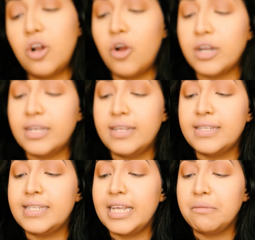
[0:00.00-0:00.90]
on a
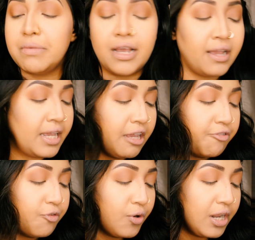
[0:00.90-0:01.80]
Sigma
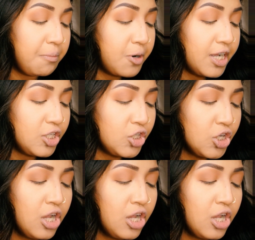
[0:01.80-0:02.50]
E40 brush